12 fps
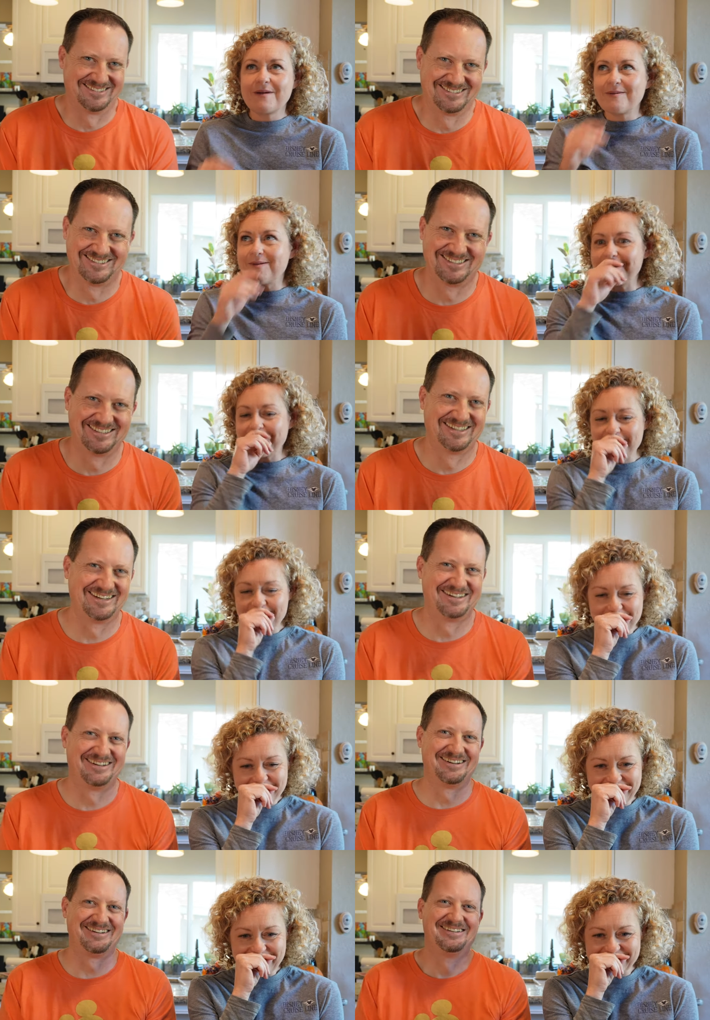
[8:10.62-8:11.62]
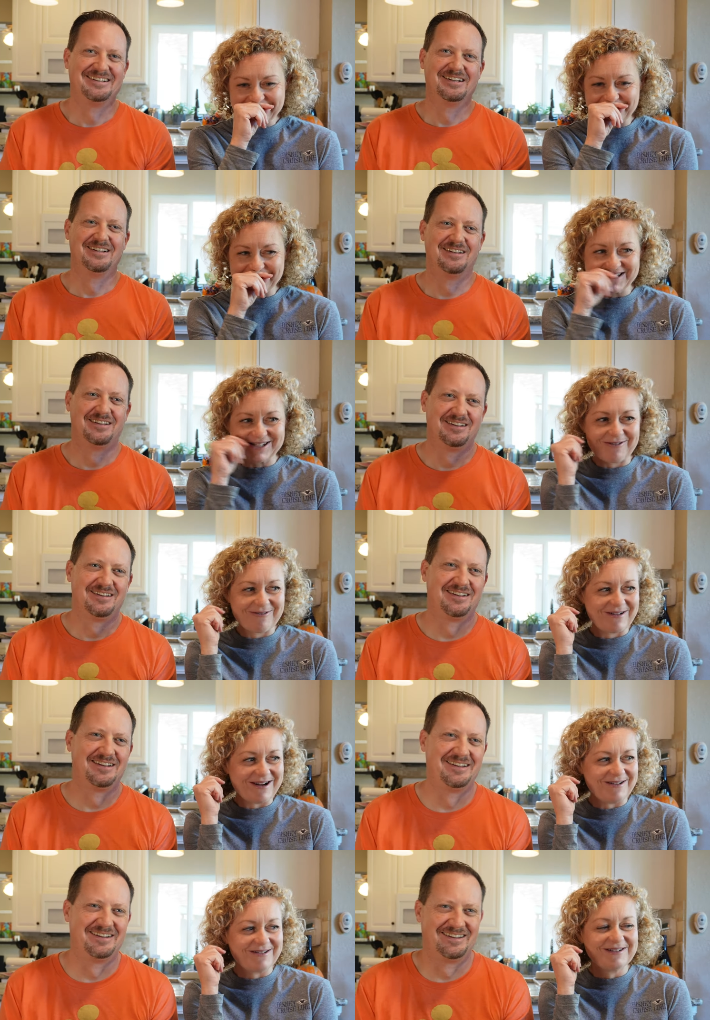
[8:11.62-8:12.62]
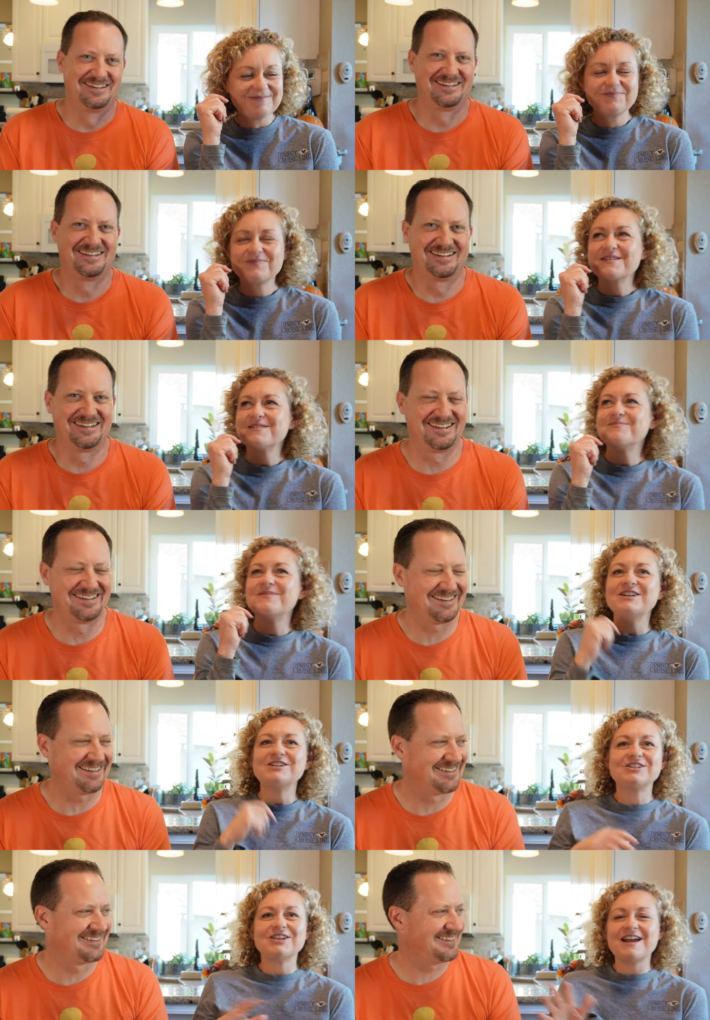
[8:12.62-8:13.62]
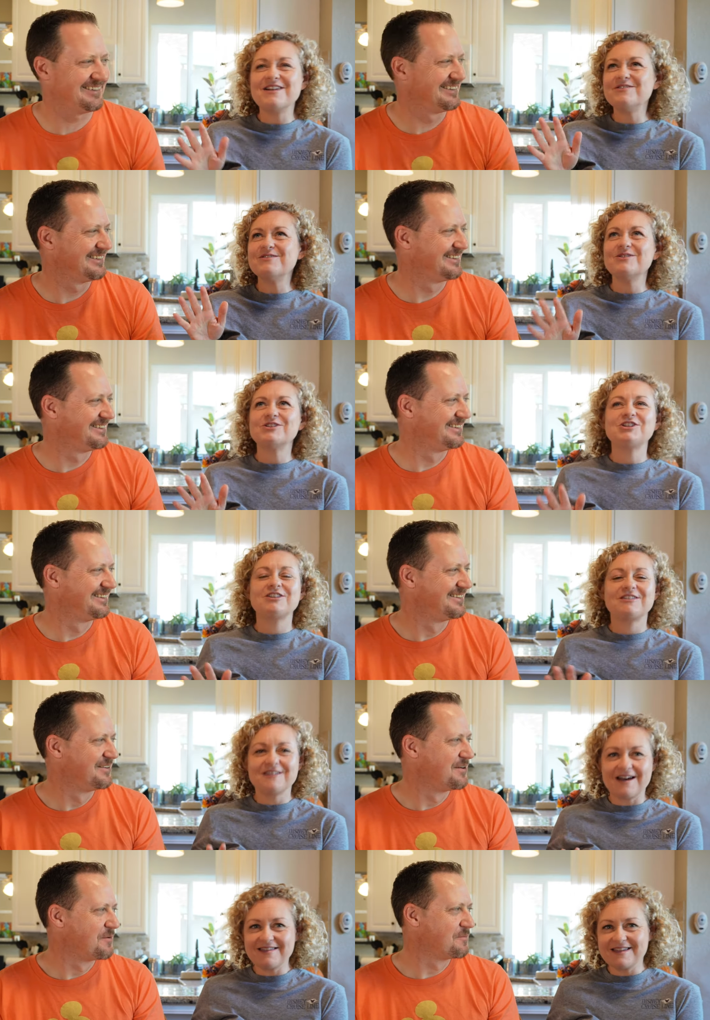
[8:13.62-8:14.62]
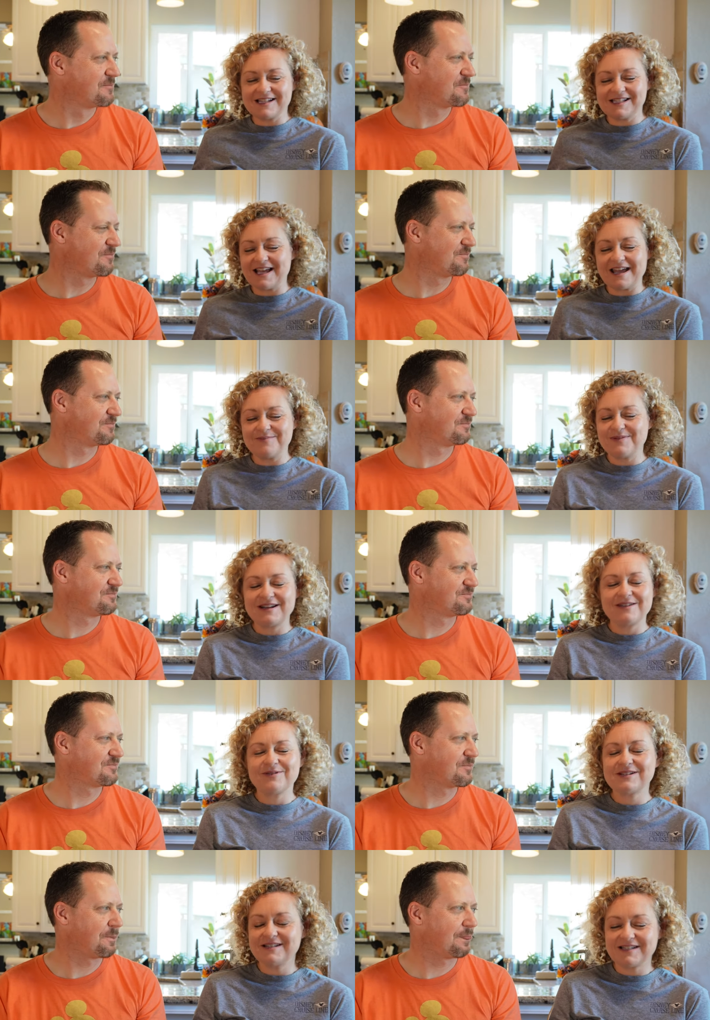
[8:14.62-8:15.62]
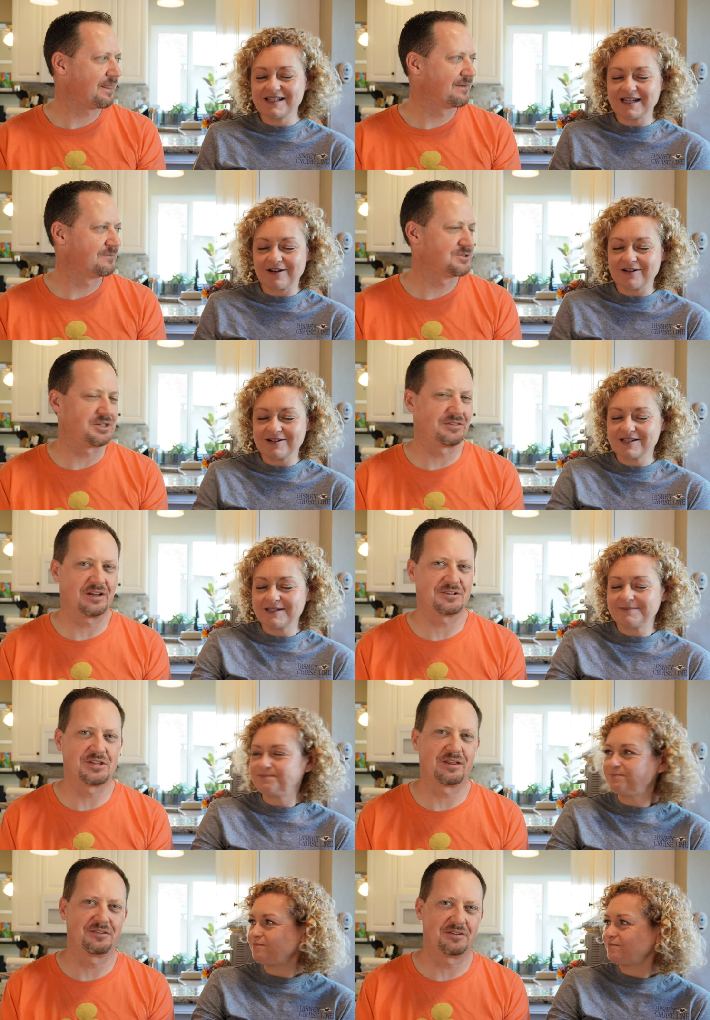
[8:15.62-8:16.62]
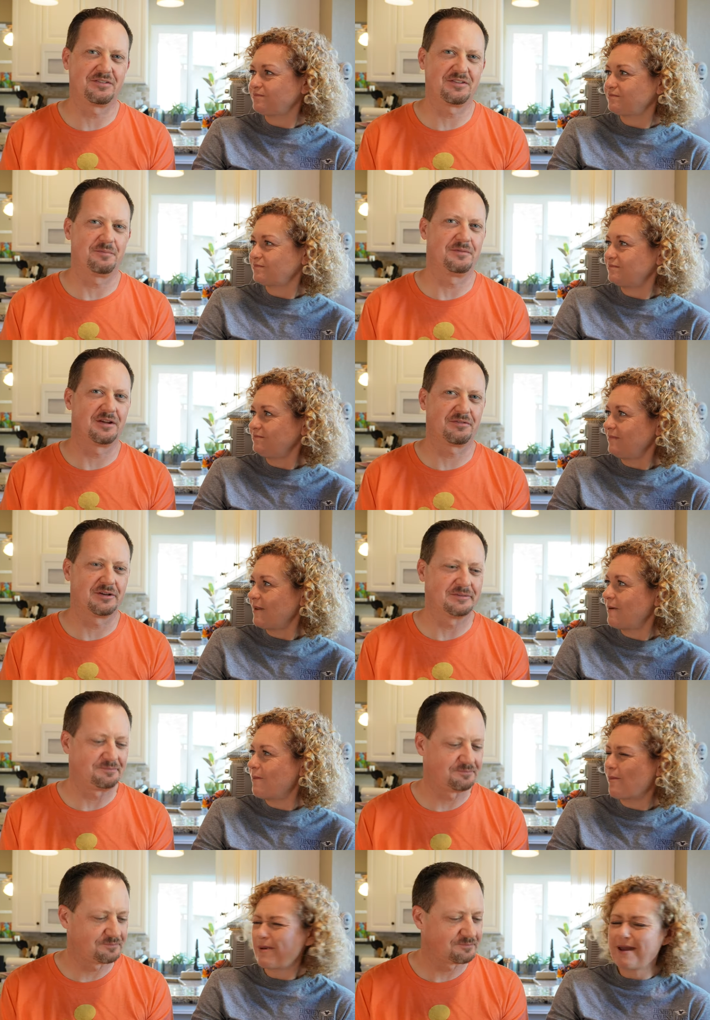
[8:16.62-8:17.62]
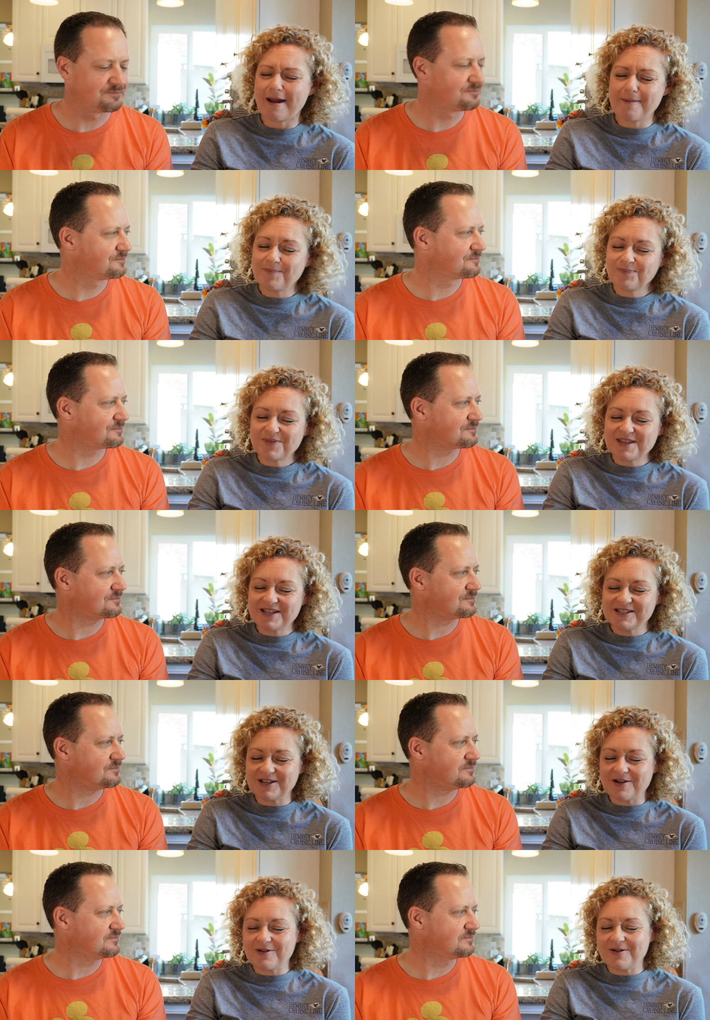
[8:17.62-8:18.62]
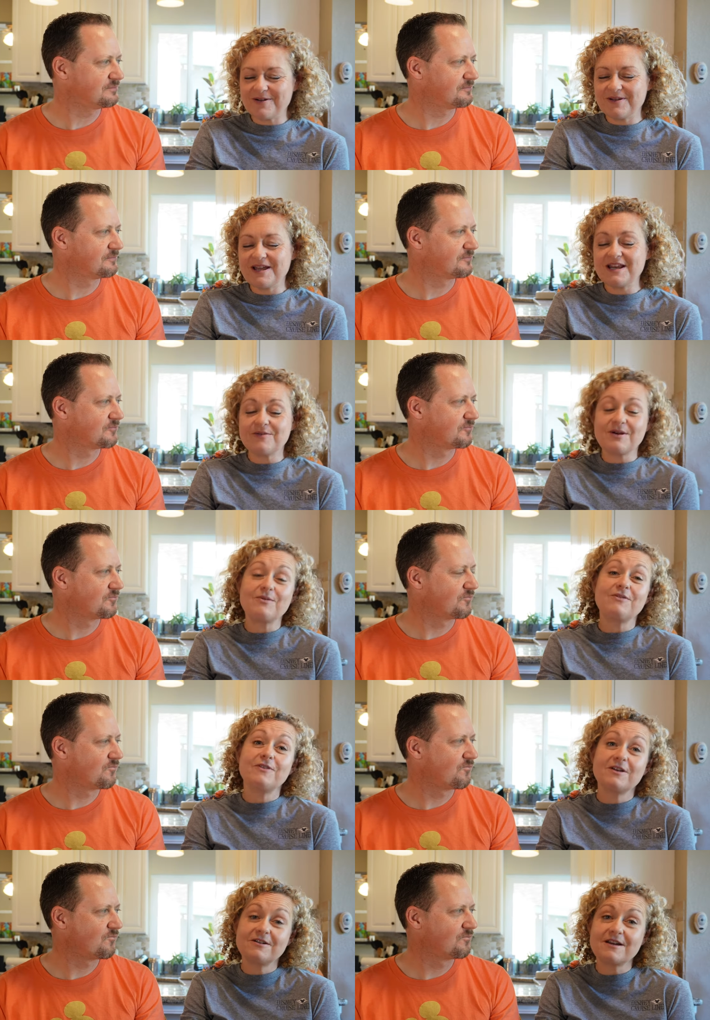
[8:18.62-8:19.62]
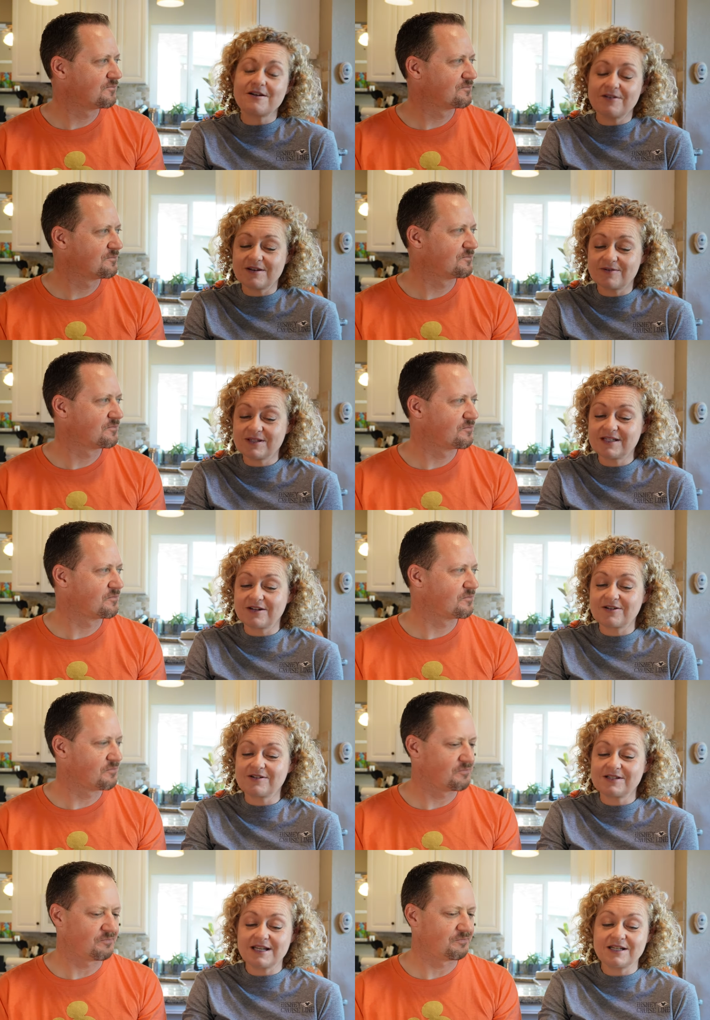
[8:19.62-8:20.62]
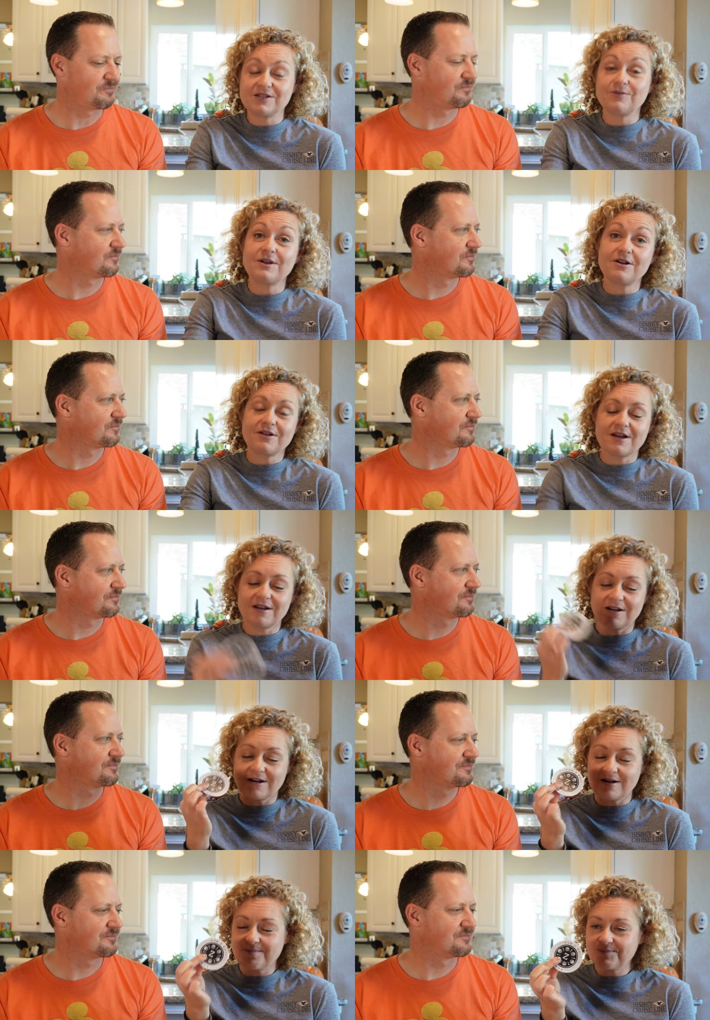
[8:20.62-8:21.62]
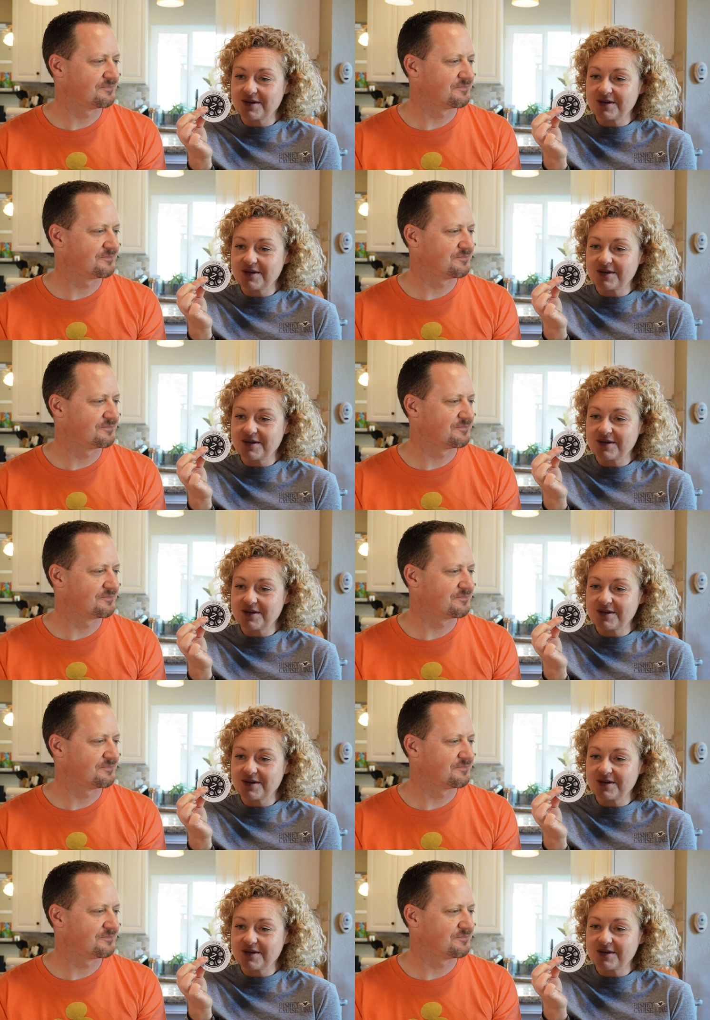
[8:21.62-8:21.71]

Speaker 1: I'm like, oh my gosh, that was so rude. But she, I don't know what she thought they said, but it wasn't stickers.
Speaker 2: She thought they said something different.
Speaker 1: Yeah. So anyway, we figured out that it was stickers. And so we all got our,